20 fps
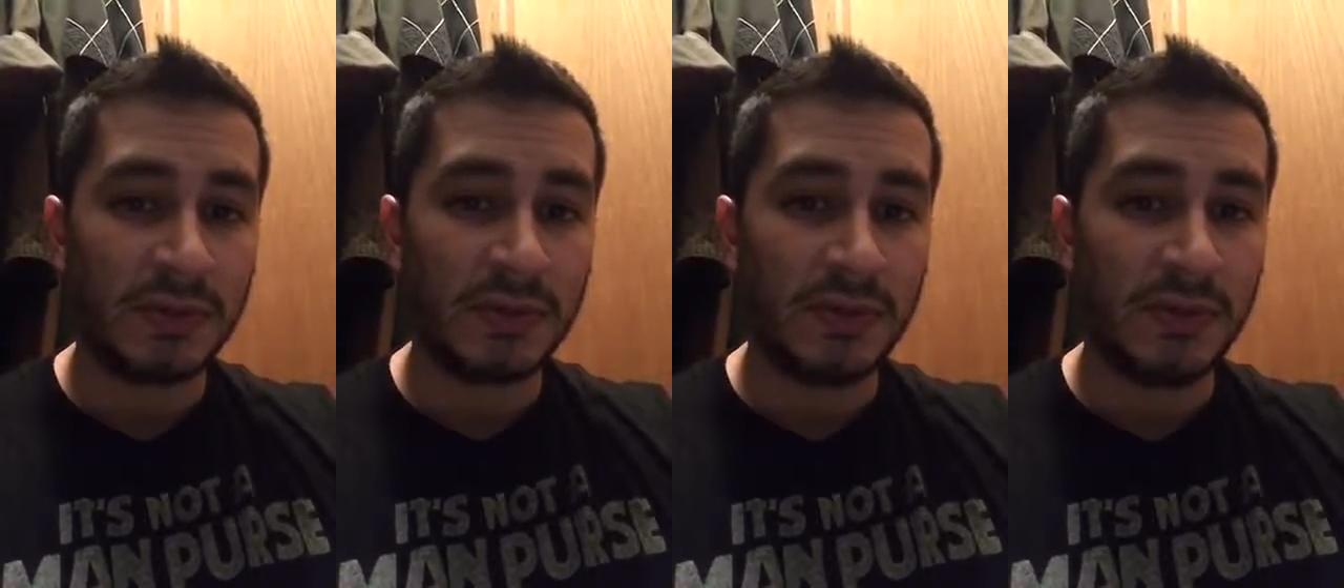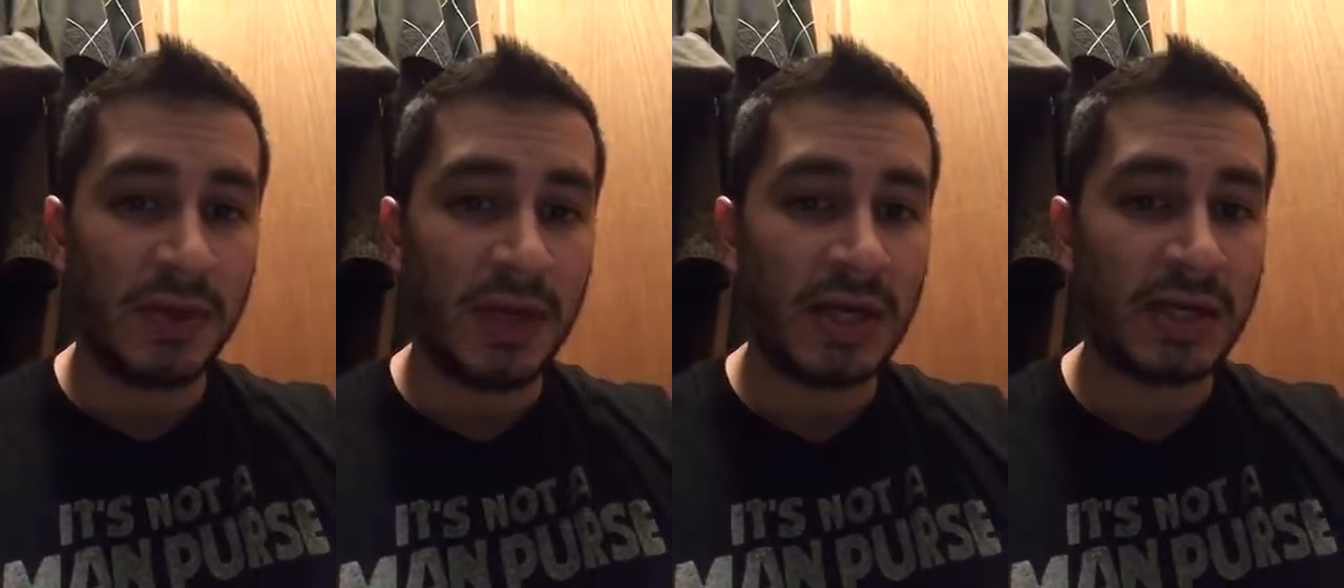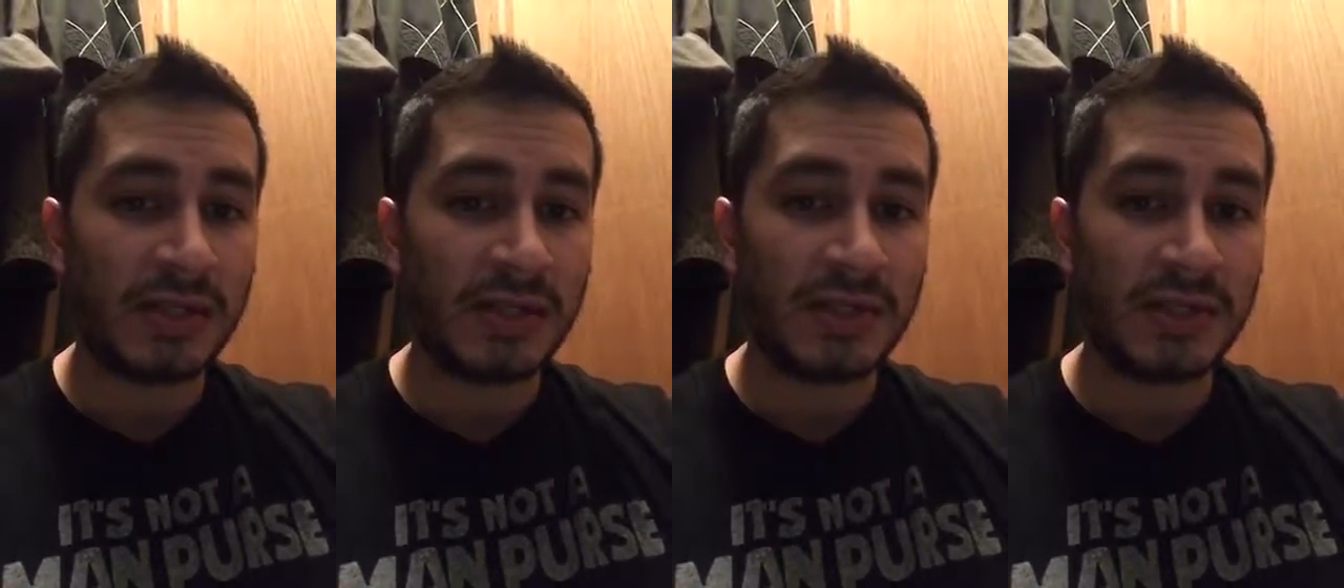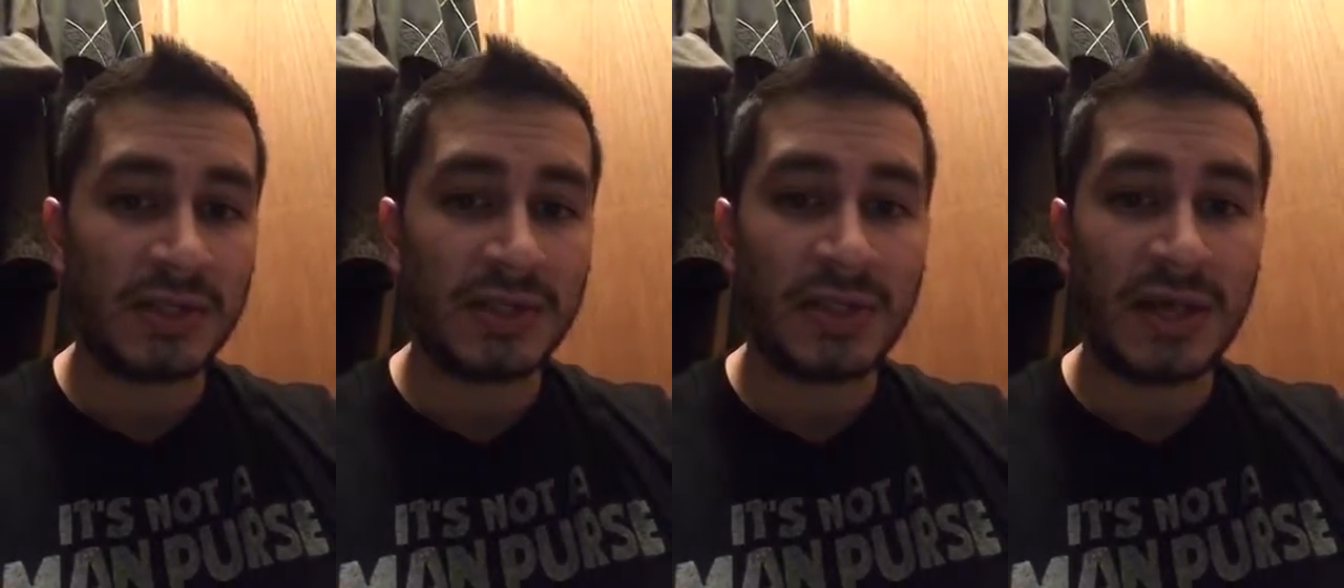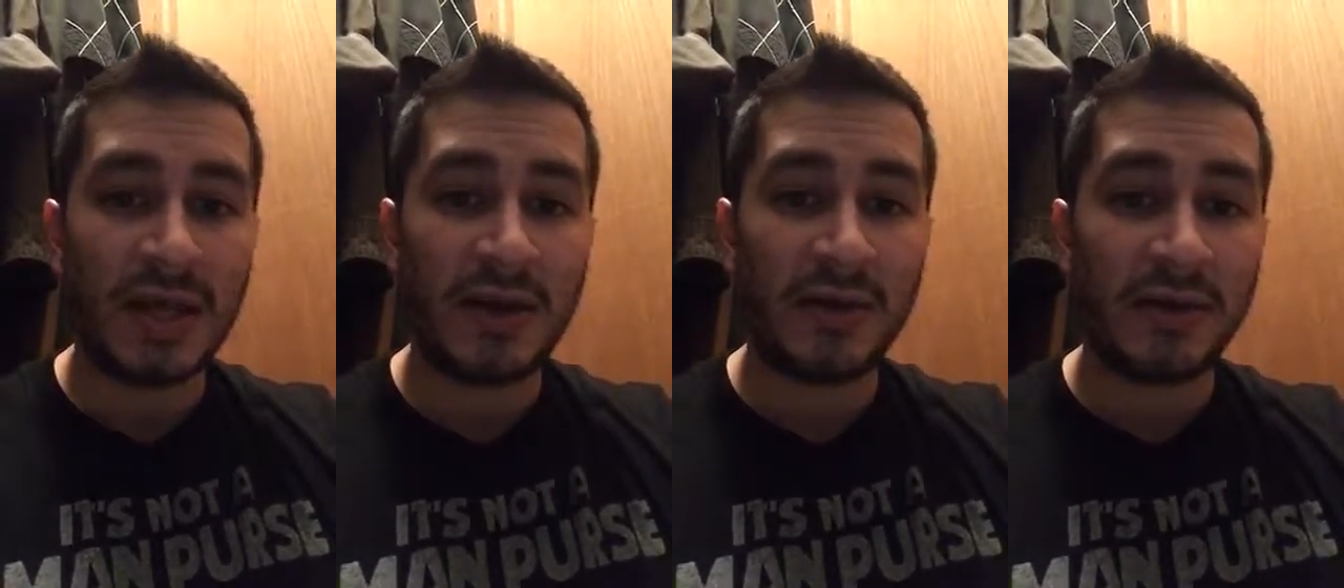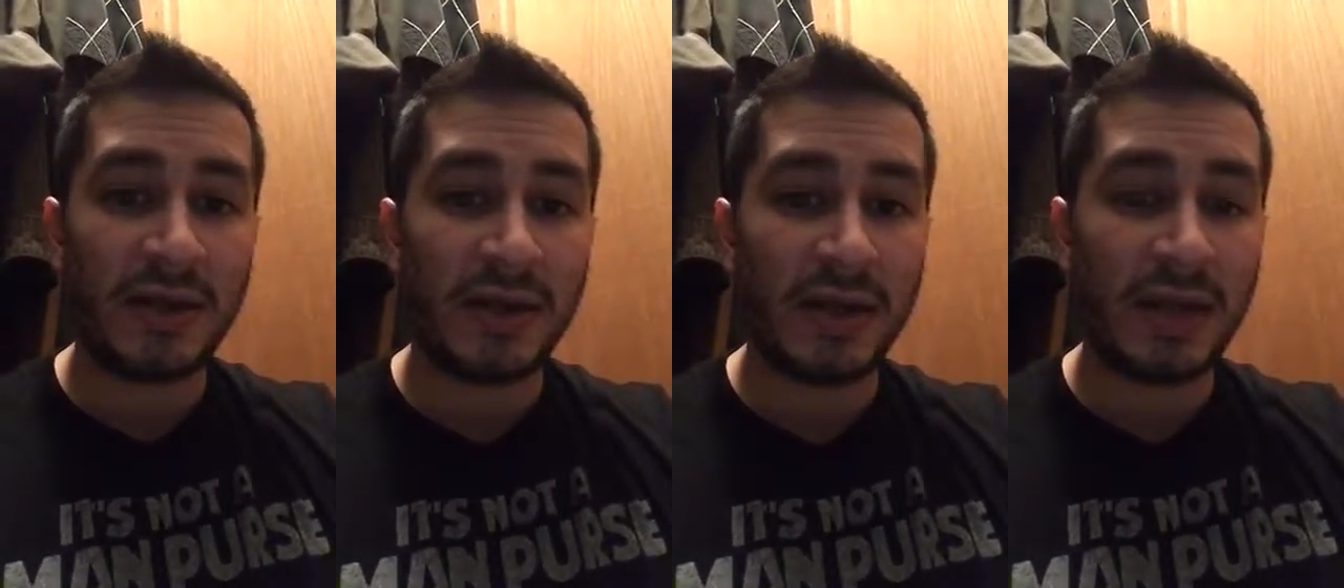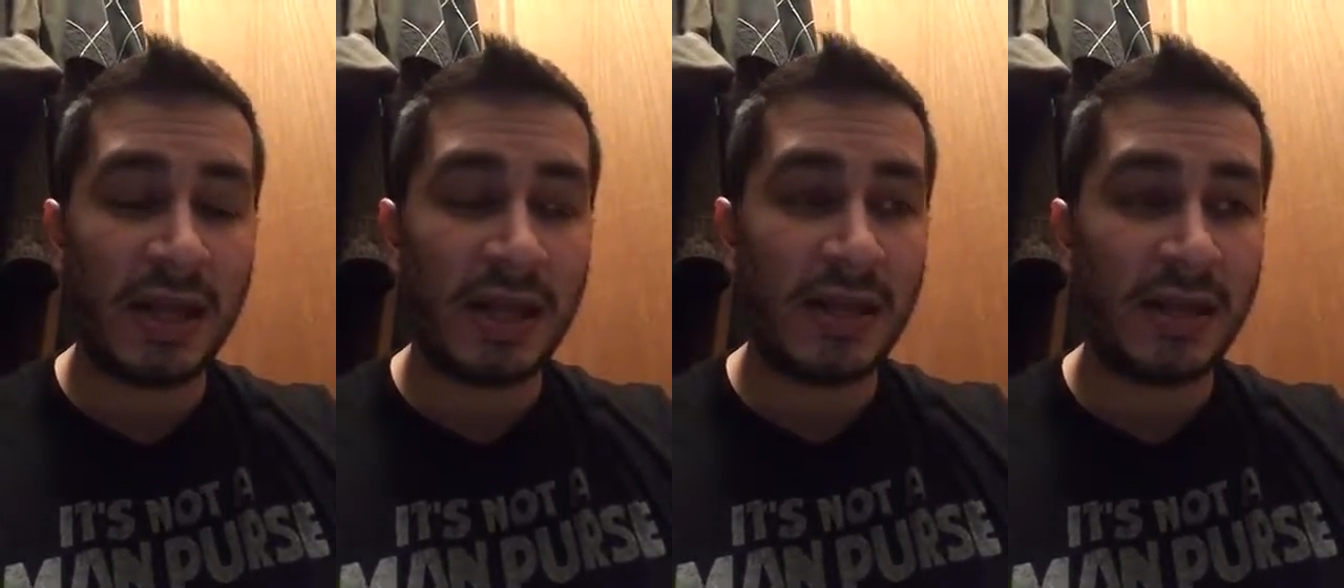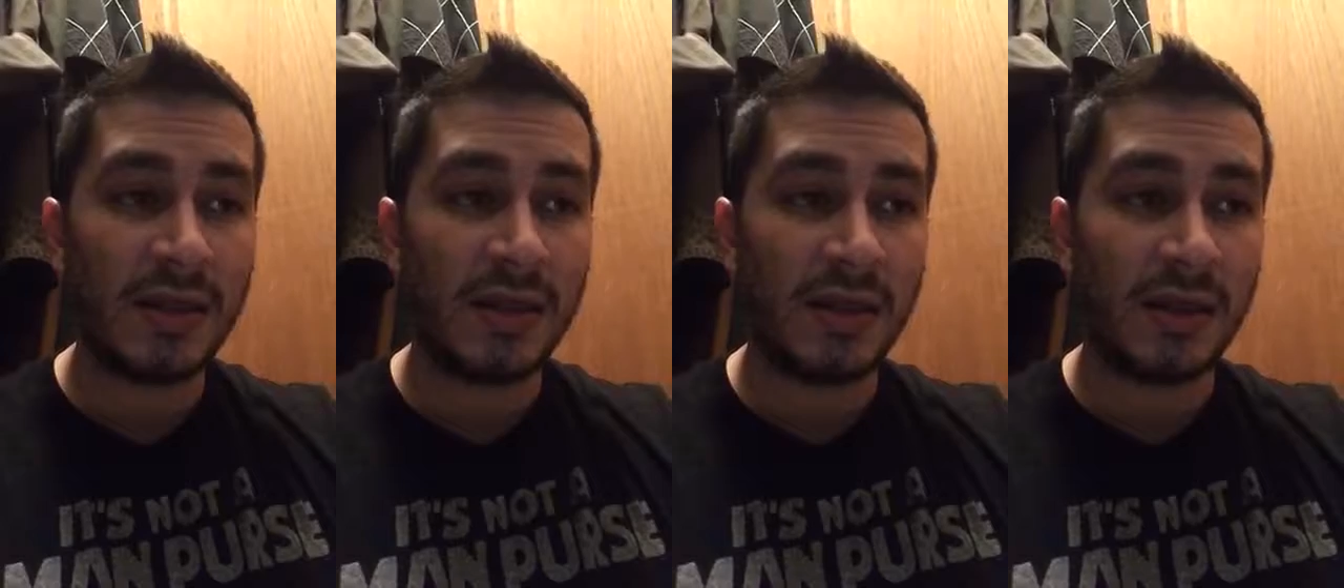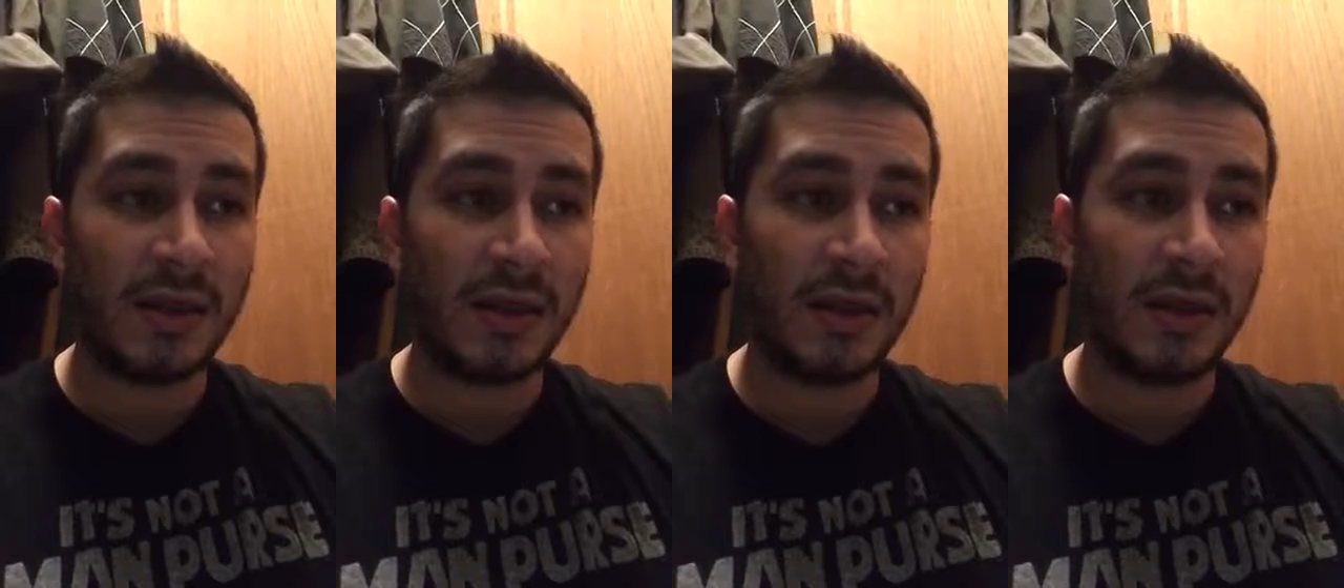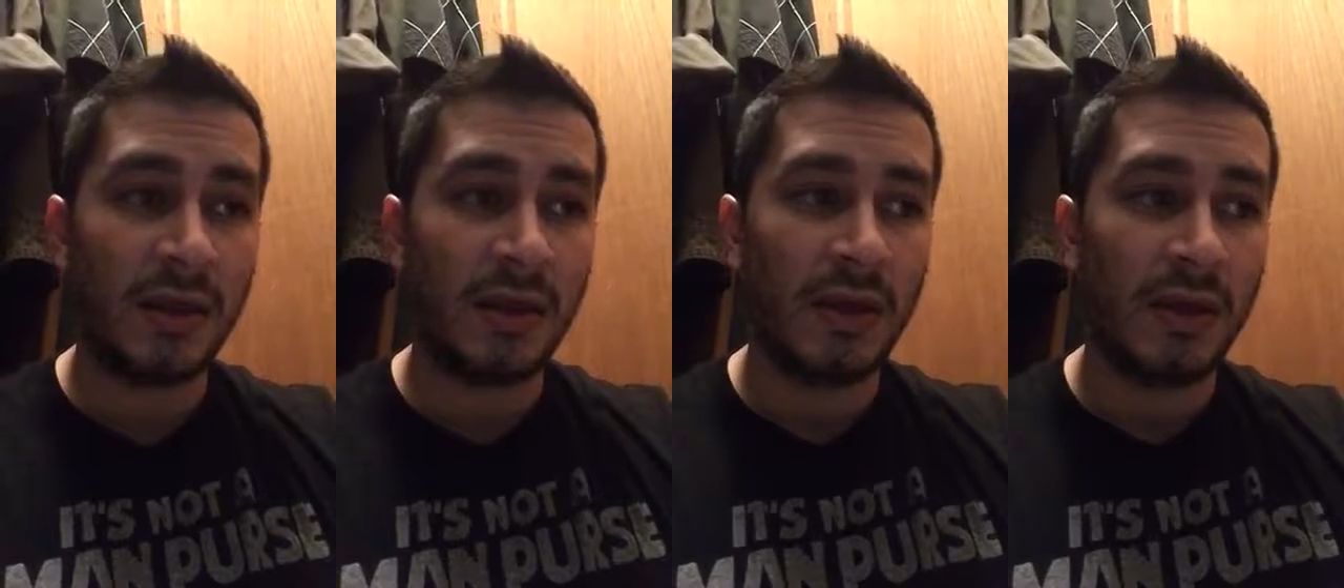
who hasn't said or done anything.